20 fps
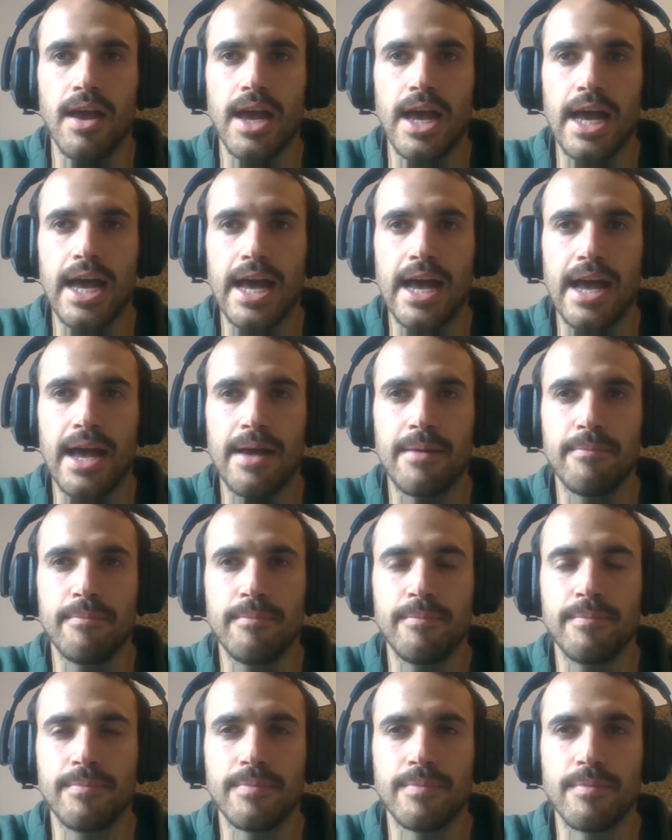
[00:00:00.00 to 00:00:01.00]

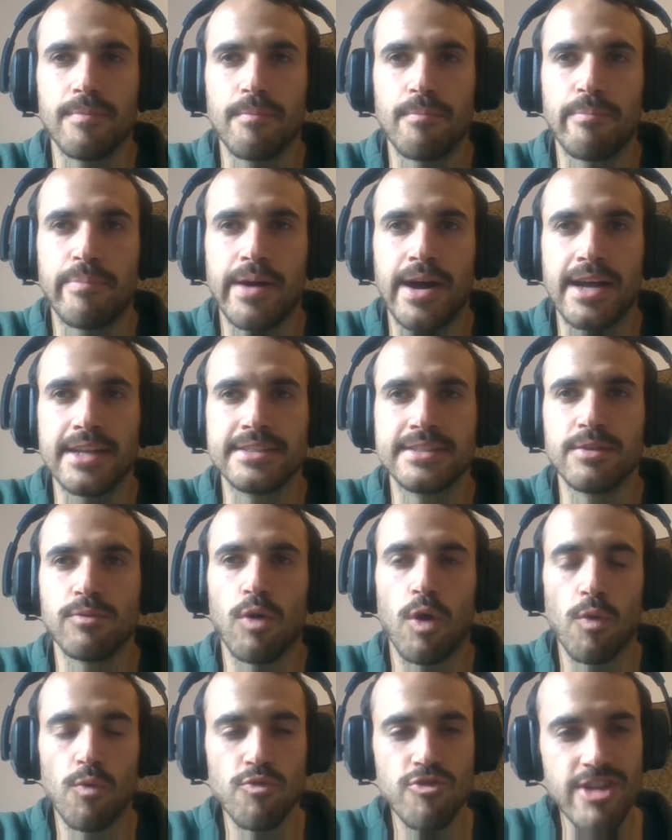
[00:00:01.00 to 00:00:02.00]
But
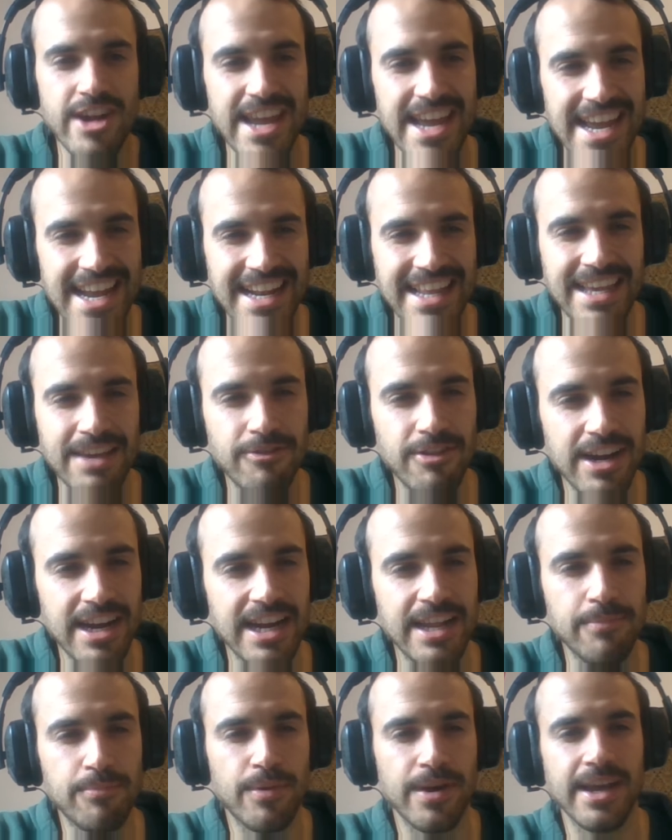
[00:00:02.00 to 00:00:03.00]
what
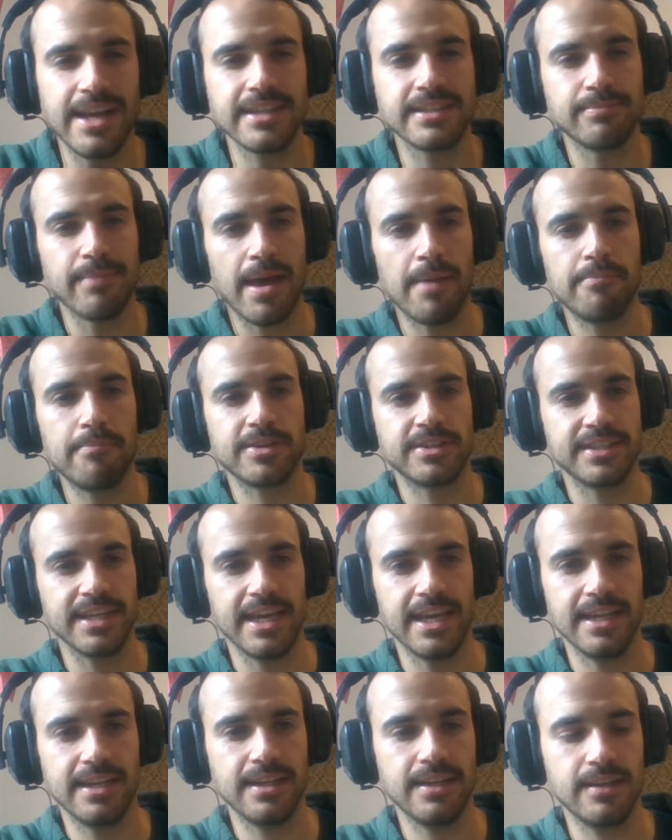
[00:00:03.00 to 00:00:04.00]
really brings members
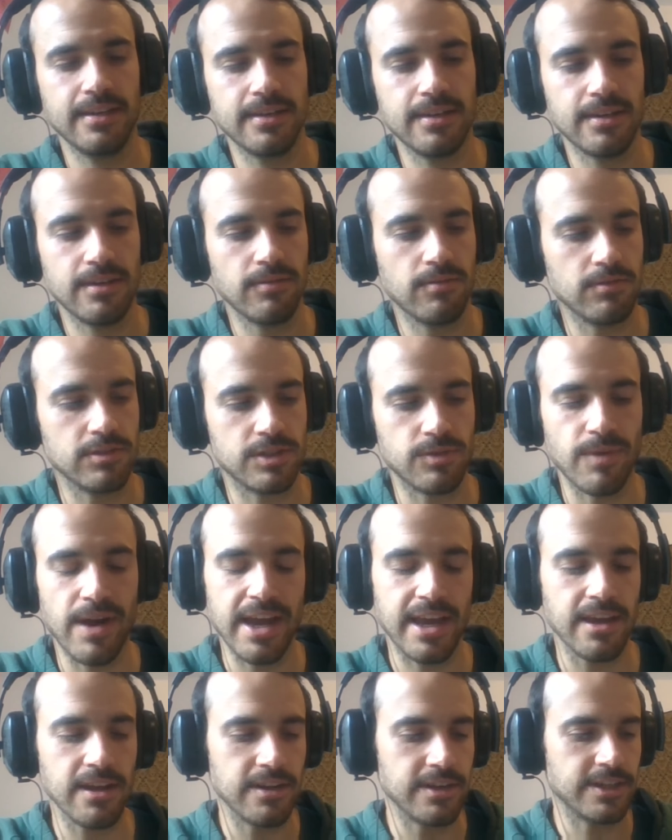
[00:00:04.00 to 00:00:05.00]
in was
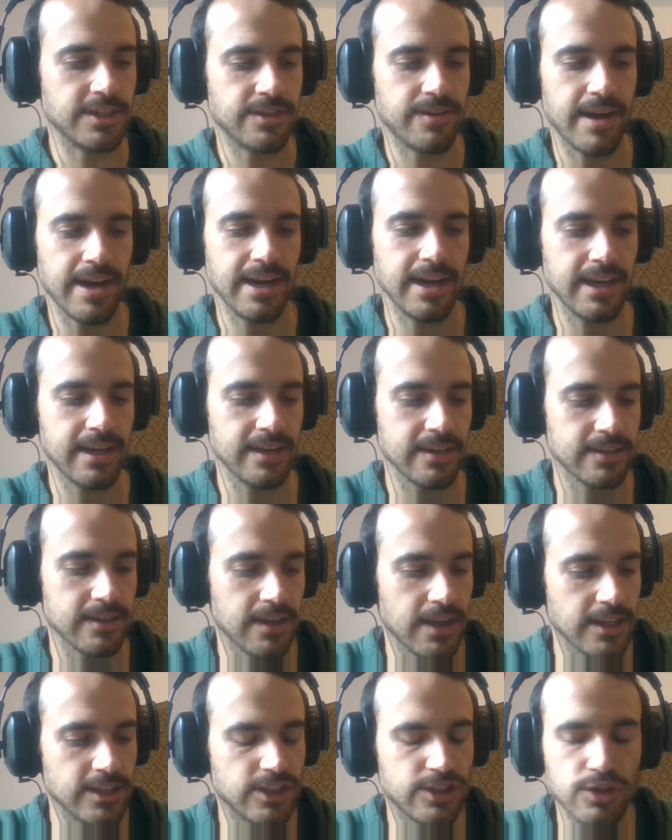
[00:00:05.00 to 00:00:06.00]
regular training.
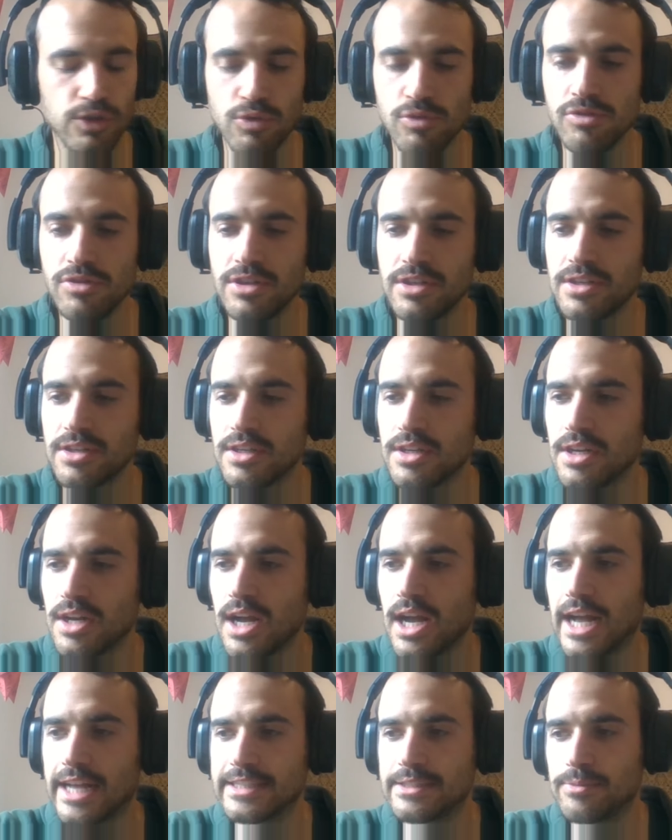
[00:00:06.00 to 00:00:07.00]
As soon
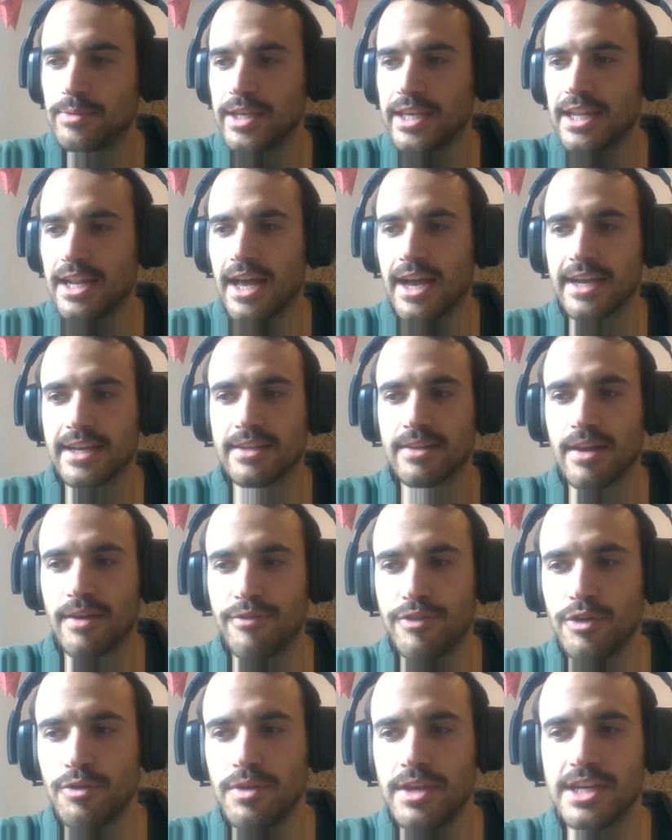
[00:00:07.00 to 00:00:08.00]
as we, like a
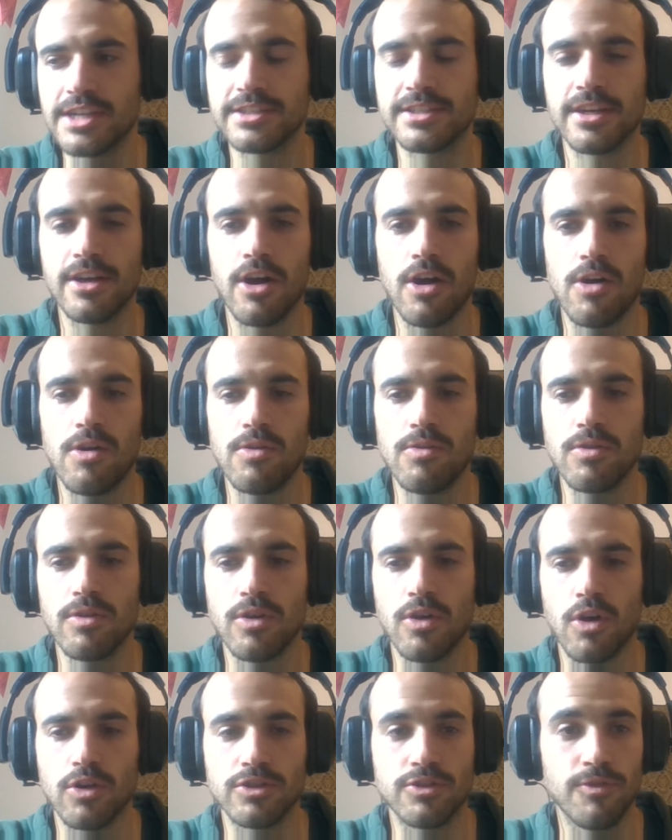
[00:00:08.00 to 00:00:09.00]
few years ago,
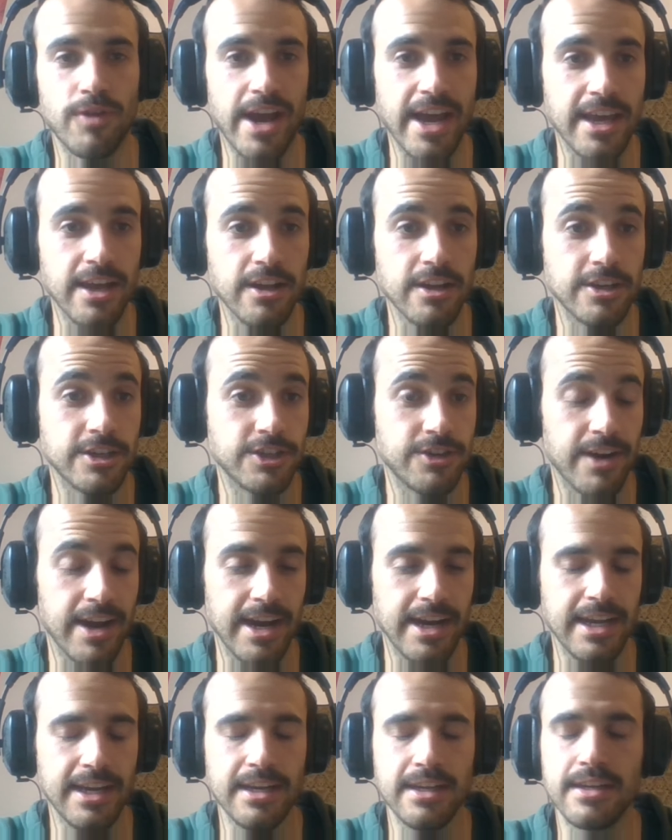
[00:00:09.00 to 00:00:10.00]
got regular
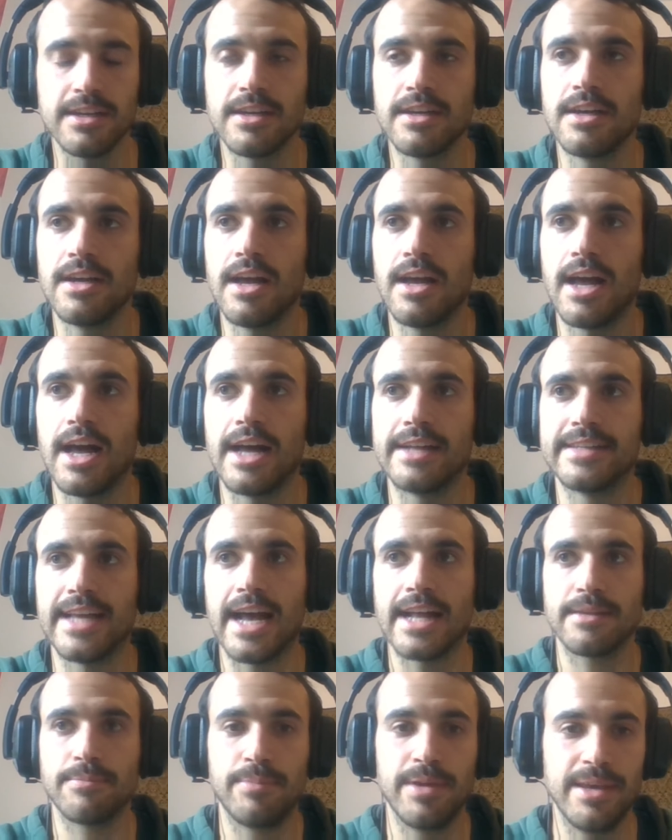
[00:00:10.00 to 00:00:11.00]
training and
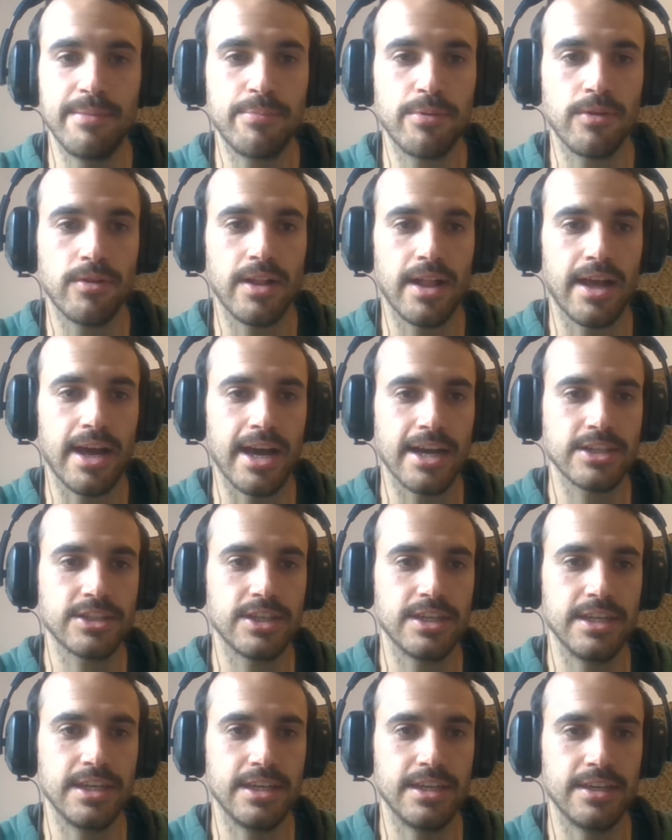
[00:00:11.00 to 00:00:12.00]
had people
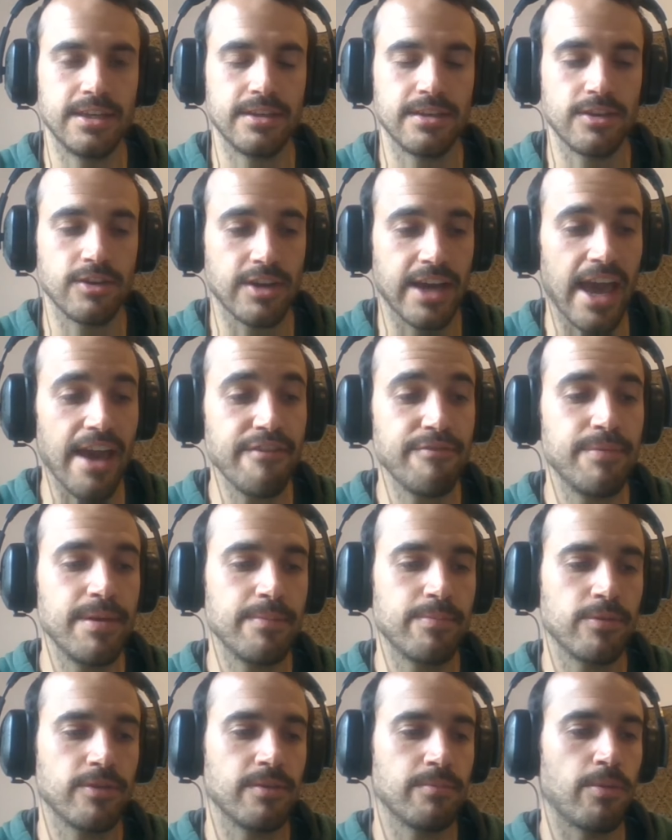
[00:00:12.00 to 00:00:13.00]
actually, you gave
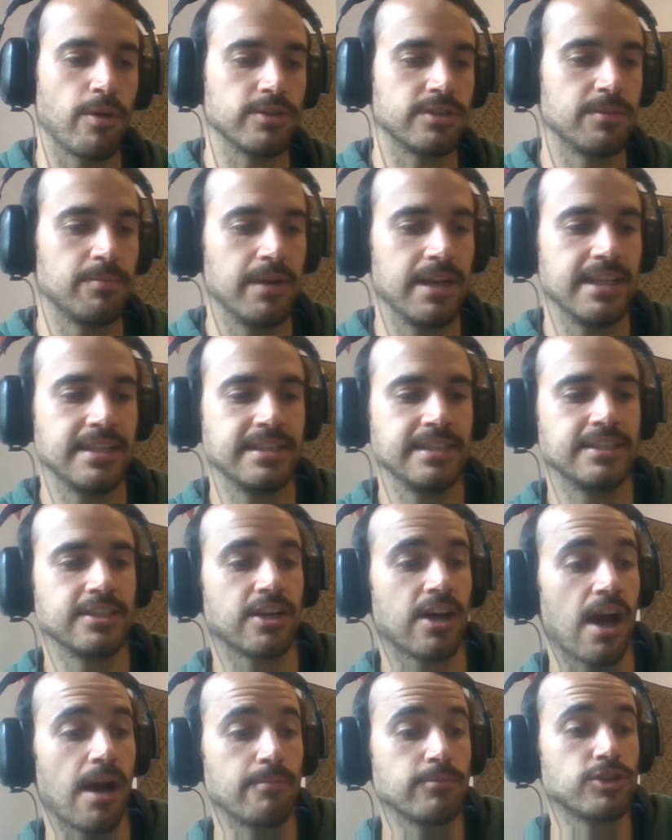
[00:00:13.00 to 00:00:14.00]
people the possibility to
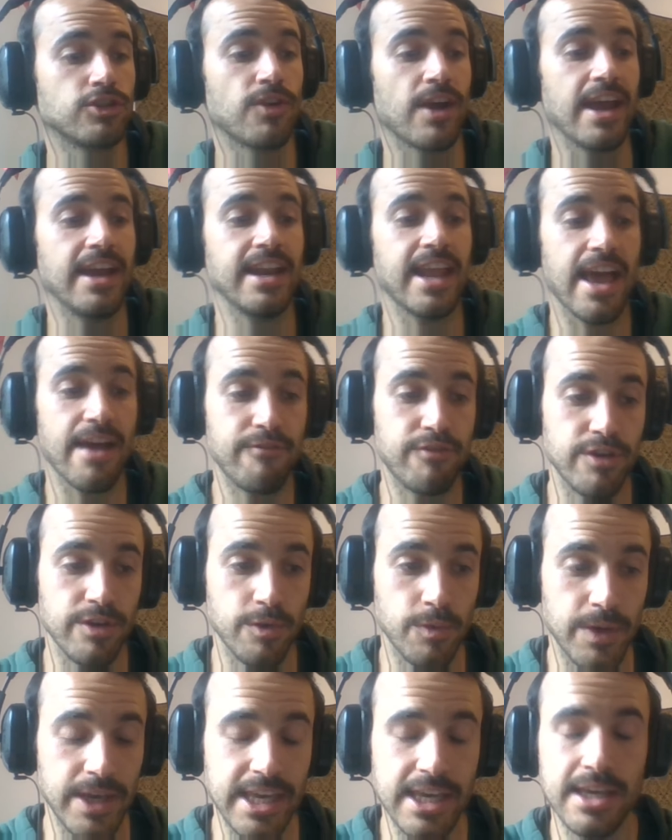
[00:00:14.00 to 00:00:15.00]
come train every
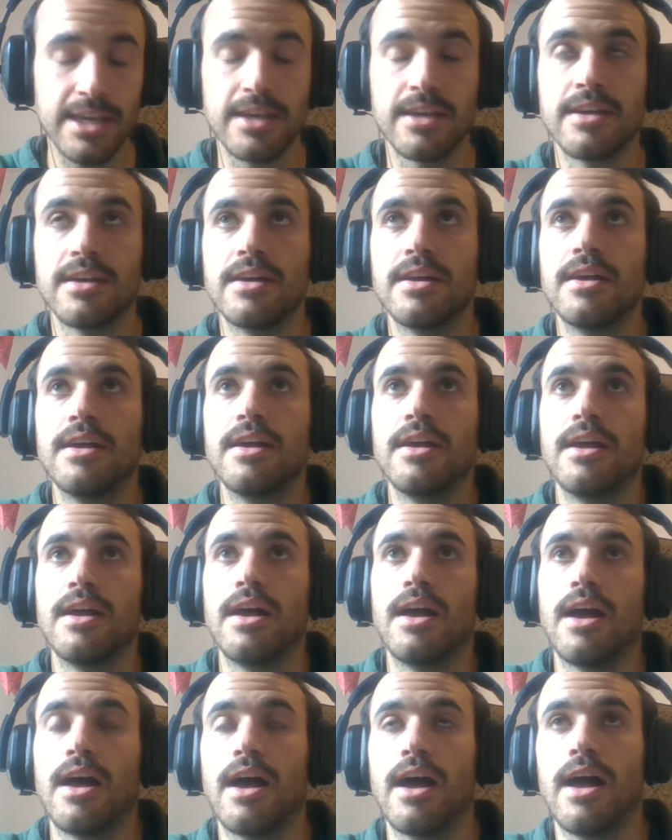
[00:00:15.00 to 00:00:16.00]
week,
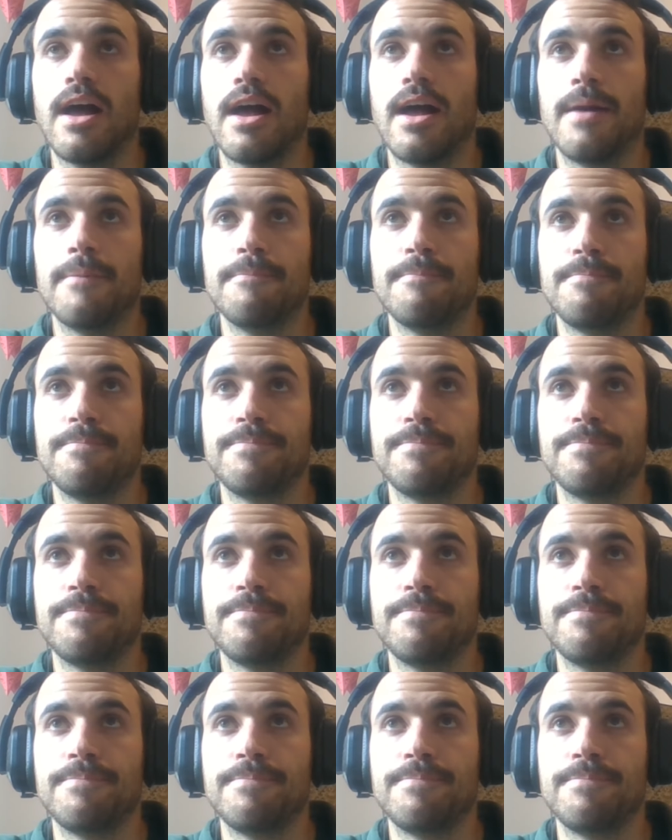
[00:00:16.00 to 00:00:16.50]
our